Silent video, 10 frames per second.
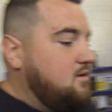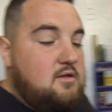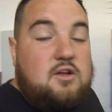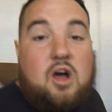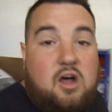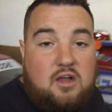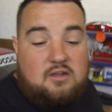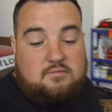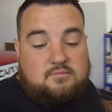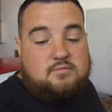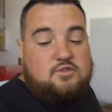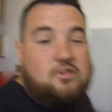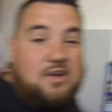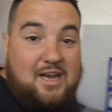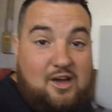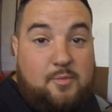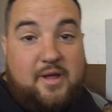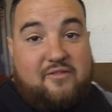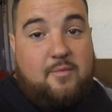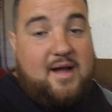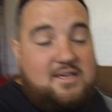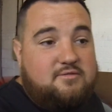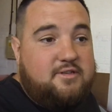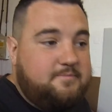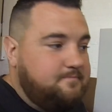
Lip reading: Car took a little bit of a battering.